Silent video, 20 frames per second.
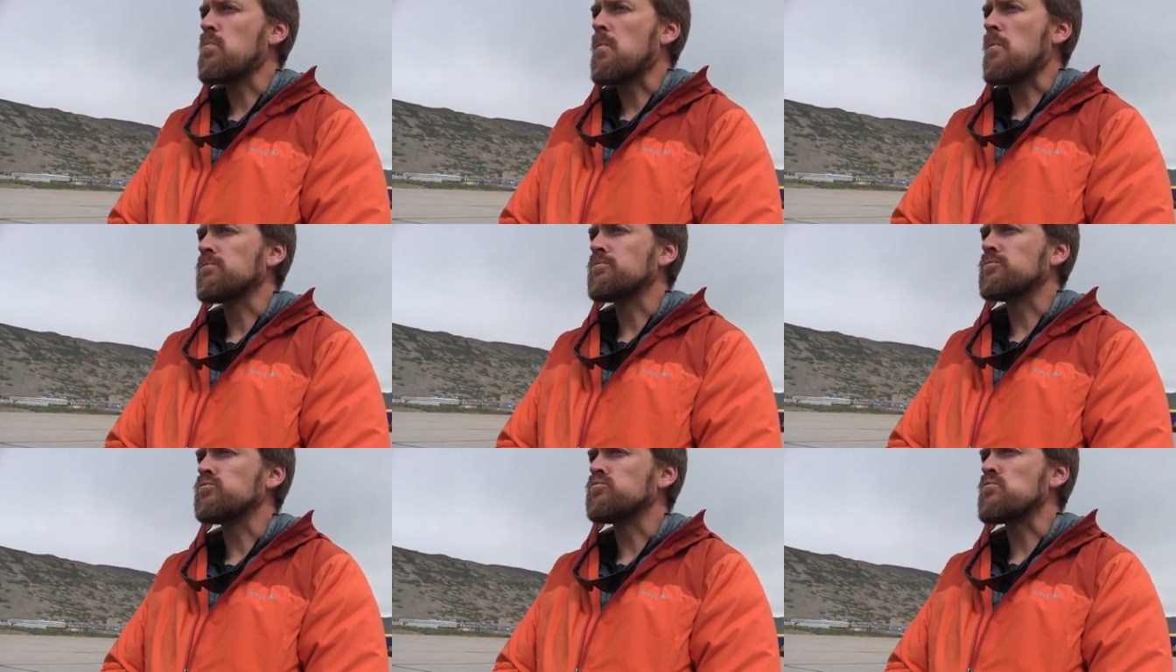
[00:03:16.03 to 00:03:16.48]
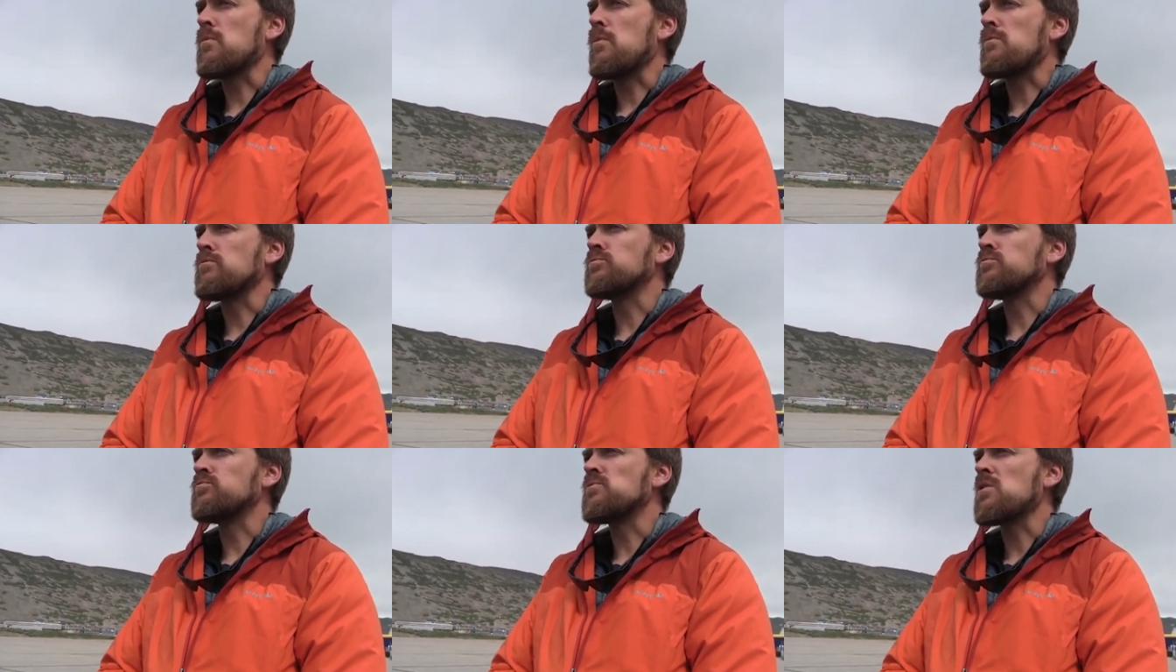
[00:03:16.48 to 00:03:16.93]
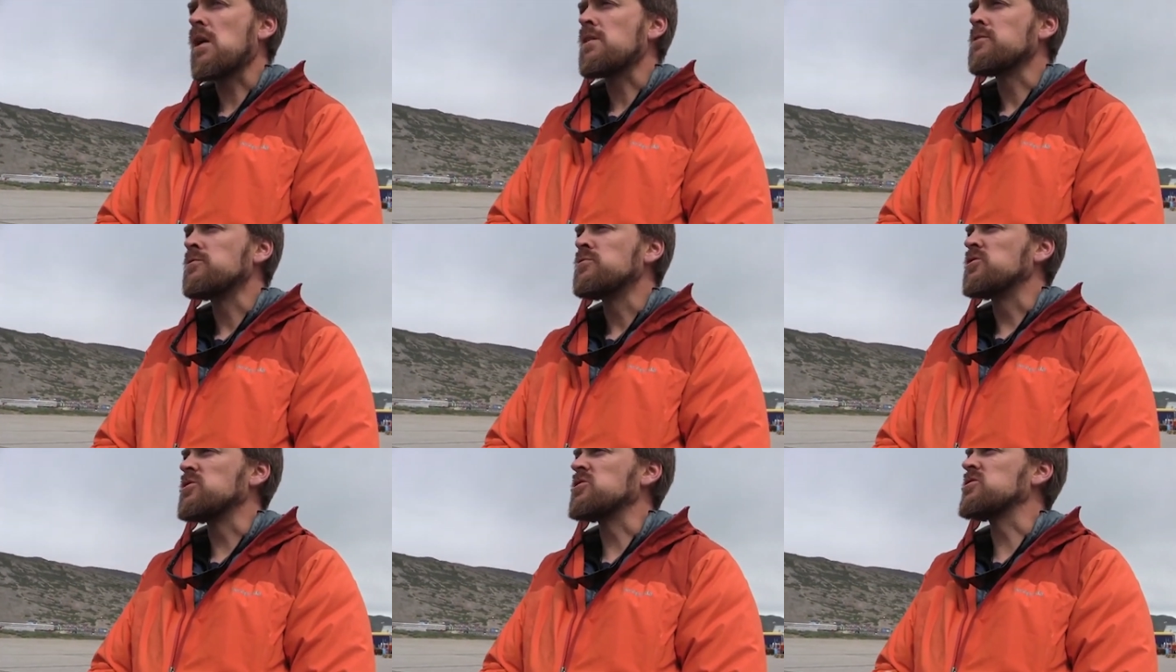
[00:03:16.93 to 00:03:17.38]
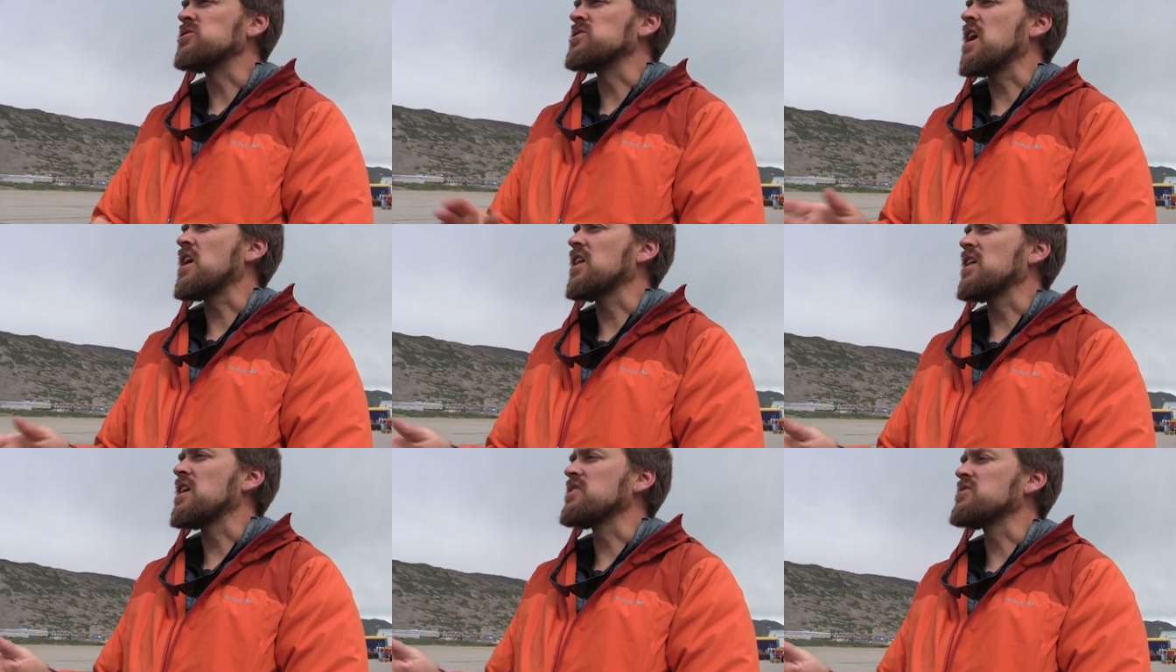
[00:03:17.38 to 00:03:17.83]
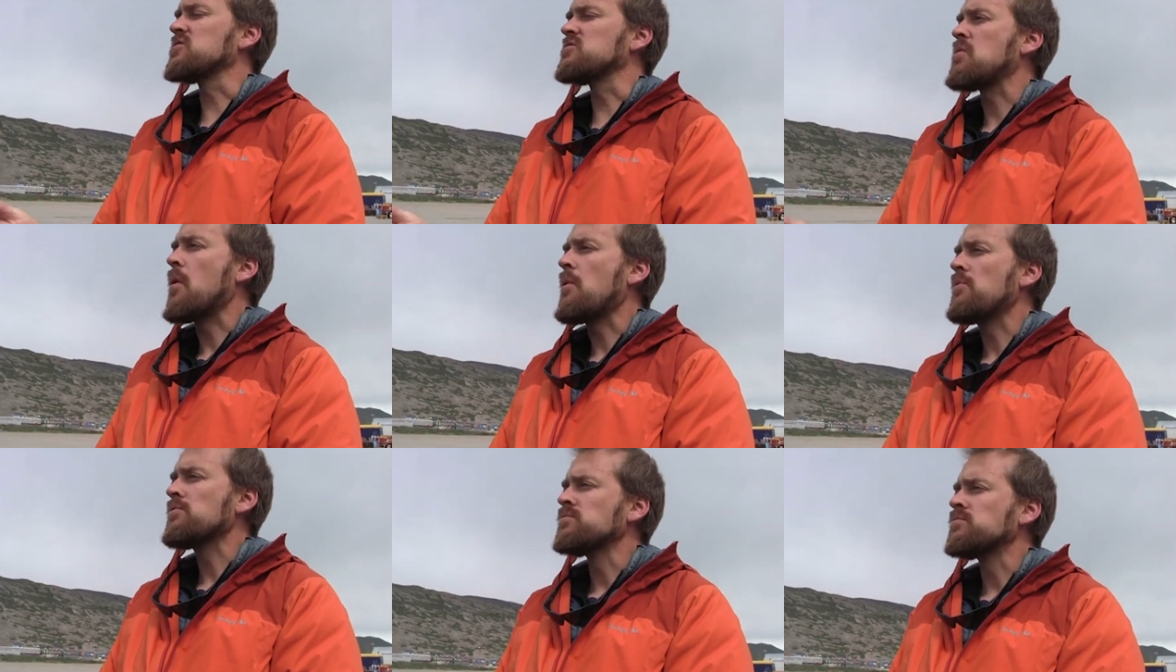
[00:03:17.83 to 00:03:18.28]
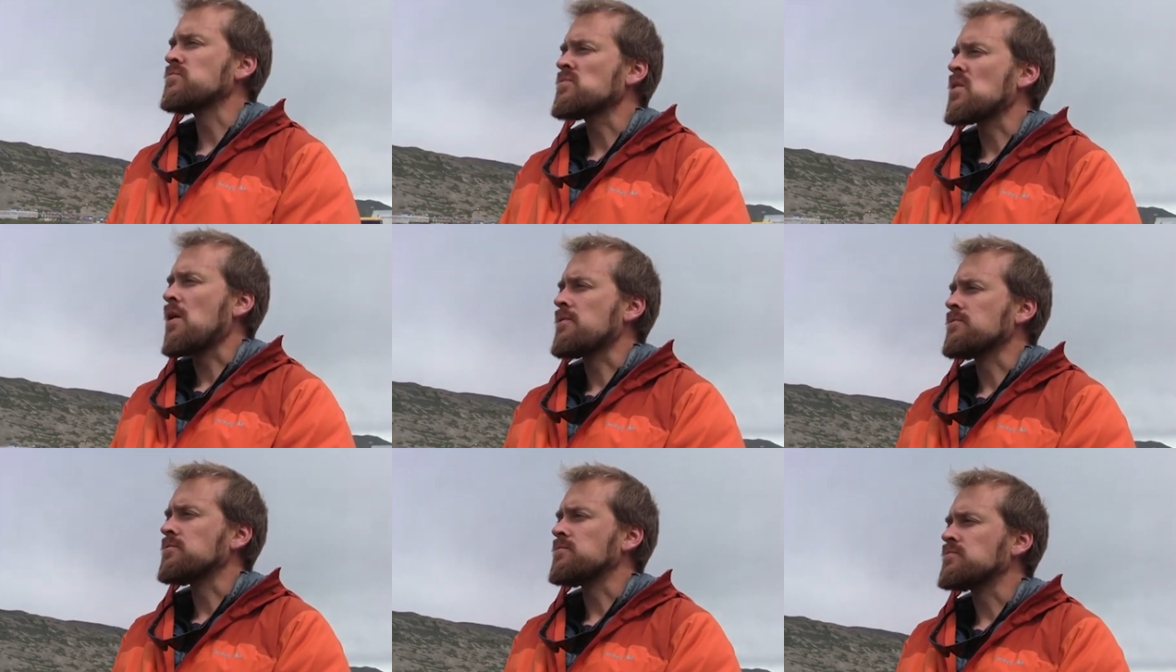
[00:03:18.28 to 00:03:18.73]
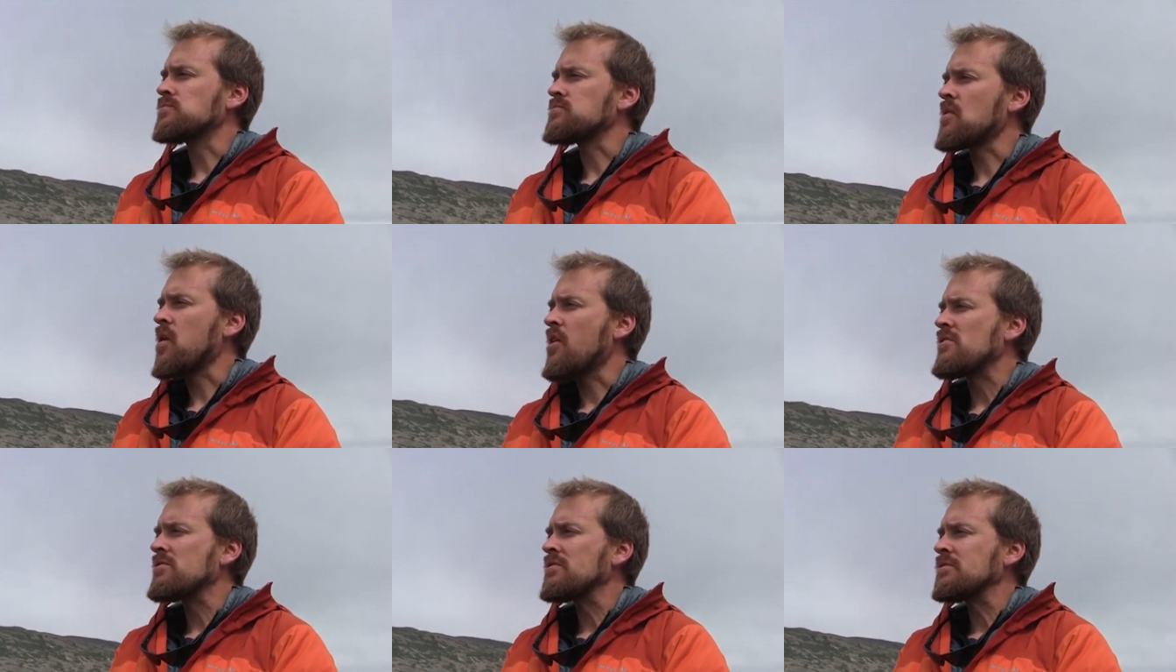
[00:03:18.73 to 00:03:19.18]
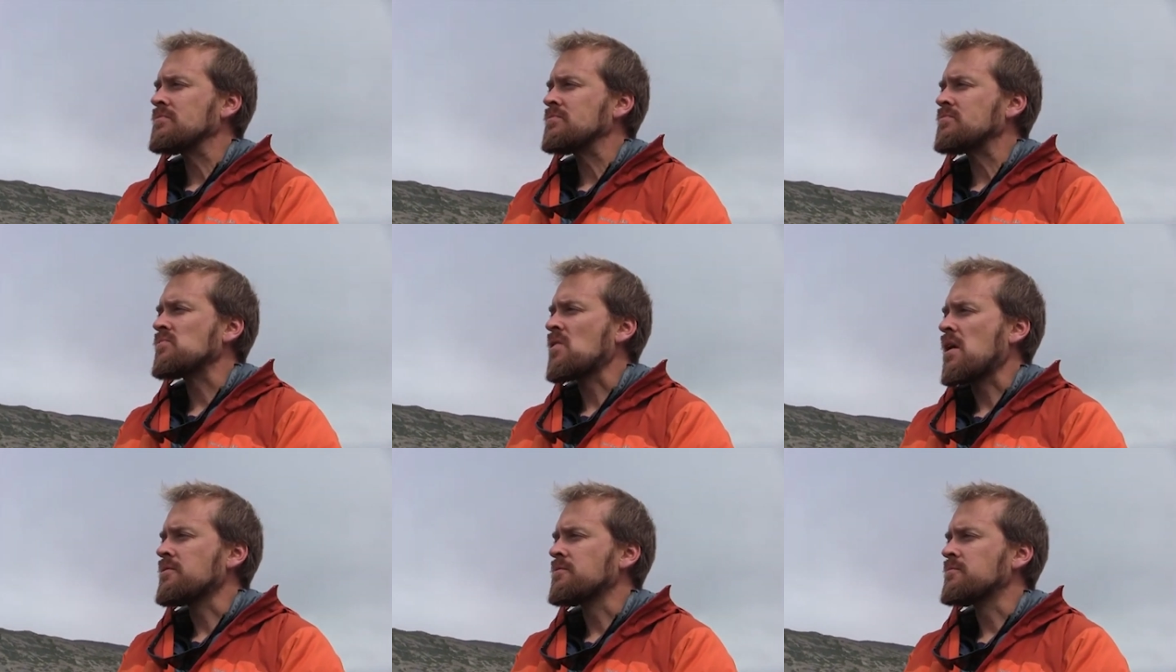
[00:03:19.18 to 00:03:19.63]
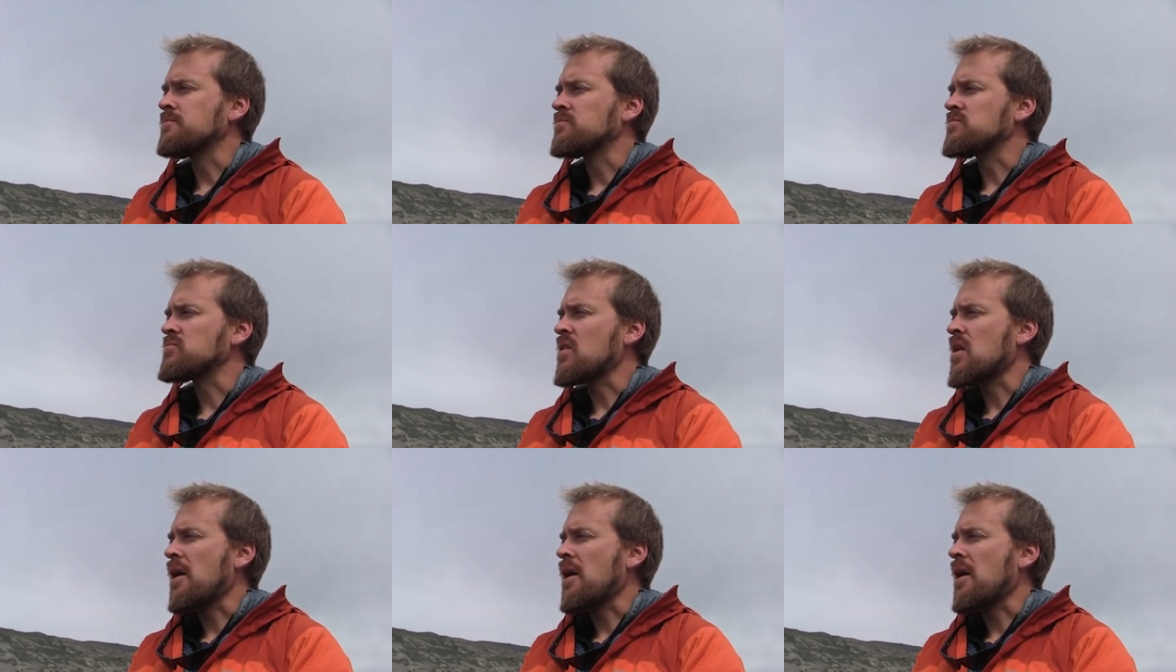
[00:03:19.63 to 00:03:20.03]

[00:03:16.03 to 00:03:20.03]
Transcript: If I film, Just tell us. I might get grumpy with you if you're talking to me